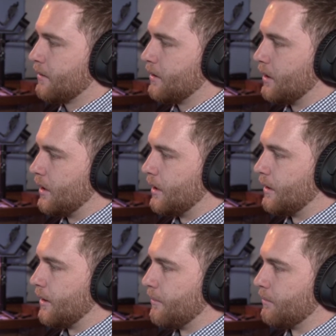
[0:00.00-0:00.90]

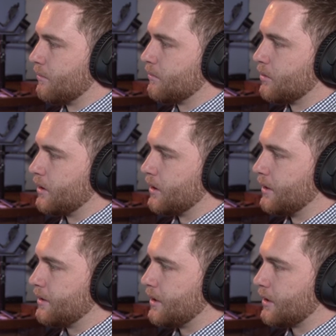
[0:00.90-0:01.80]
Or at
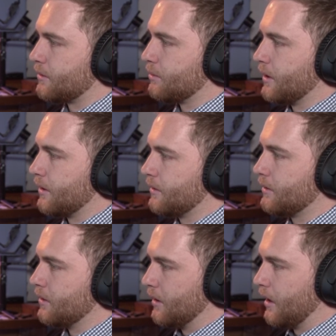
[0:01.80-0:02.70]
least that's what
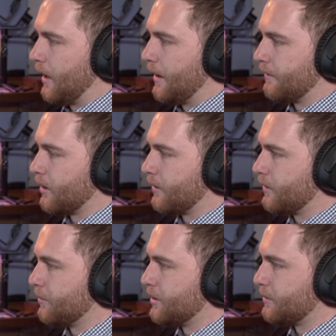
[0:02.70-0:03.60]
I've got
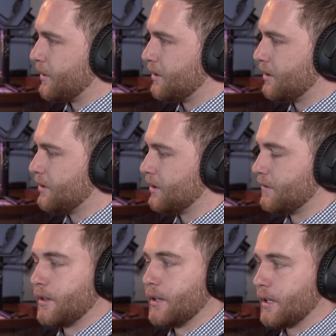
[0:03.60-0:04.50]
from this message. It's
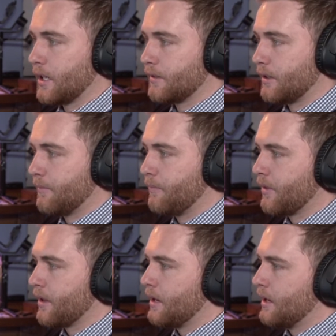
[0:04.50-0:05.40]
very clever.
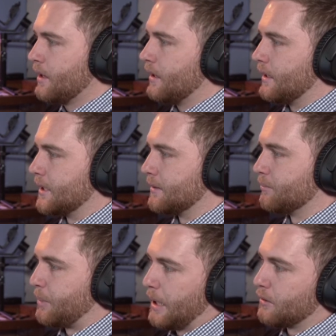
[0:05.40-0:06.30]

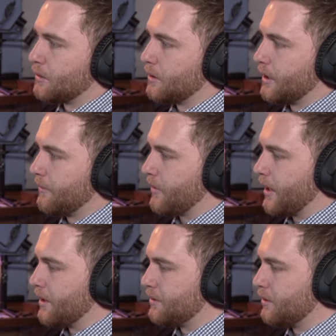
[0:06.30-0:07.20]
Bellroy,
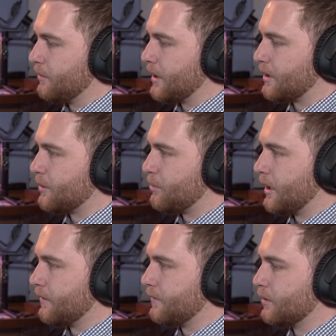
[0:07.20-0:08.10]
I assume that's a
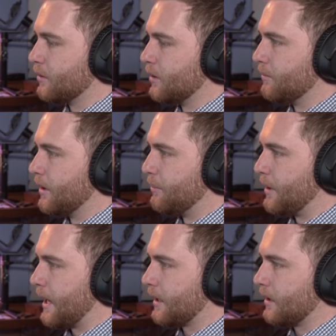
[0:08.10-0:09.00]
brand for a
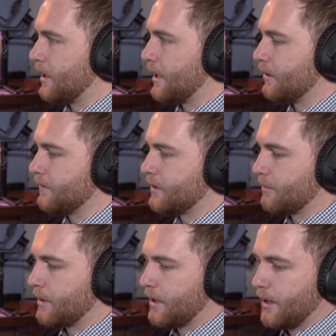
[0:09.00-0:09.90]
bag line of
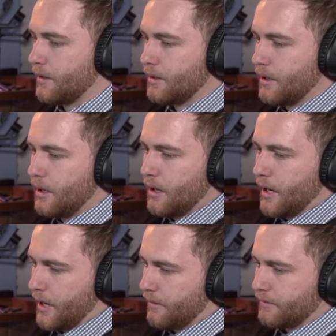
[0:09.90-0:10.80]
some kind.
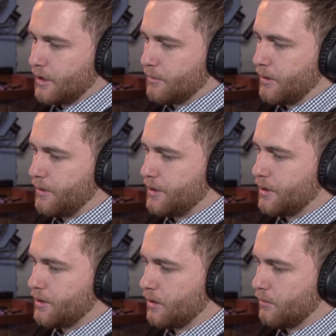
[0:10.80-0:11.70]
I haven't done my
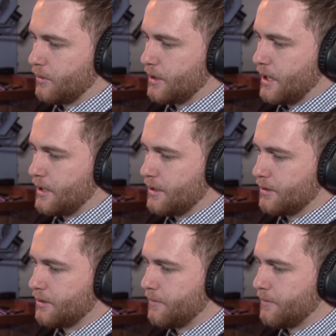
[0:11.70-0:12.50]
research on what that is.